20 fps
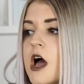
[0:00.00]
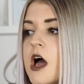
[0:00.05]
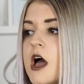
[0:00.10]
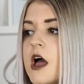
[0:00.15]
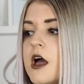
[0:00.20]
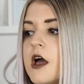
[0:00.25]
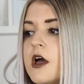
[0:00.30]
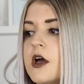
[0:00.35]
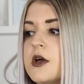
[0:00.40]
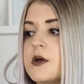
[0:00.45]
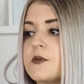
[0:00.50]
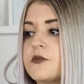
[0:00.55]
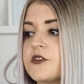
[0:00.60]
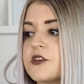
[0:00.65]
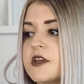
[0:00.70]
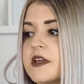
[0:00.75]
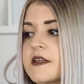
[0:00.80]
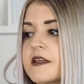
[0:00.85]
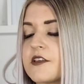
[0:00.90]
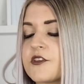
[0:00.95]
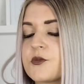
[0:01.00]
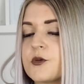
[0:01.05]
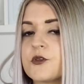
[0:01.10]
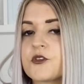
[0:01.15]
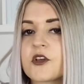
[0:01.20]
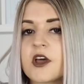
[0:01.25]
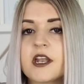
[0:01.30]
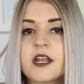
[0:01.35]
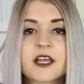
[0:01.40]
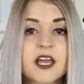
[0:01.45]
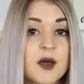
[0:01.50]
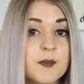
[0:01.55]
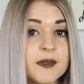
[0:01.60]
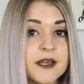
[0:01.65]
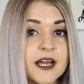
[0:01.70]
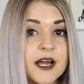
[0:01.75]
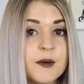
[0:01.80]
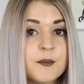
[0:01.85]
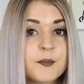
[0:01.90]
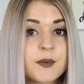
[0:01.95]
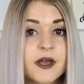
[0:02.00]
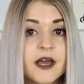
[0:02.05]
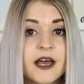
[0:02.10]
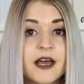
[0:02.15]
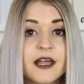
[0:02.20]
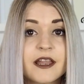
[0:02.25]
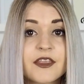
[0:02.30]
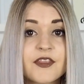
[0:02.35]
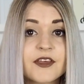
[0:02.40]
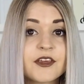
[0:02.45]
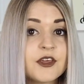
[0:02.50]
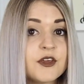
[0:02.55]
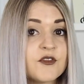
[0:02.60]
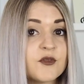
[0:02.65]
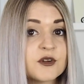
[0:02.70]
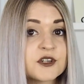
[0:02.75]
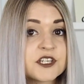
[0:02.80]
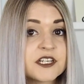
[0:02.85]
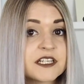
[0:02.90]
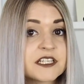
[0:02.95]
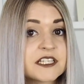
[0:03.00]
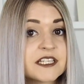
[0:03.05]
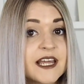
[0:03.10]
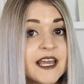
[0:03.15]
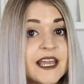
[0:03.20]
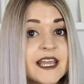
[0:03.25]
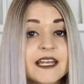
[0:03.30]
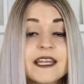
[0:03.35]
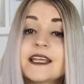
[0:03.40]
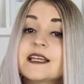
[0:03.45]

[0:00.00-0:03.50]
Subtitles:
So yeah, that's what's kind of coming up, and thank you for watching today.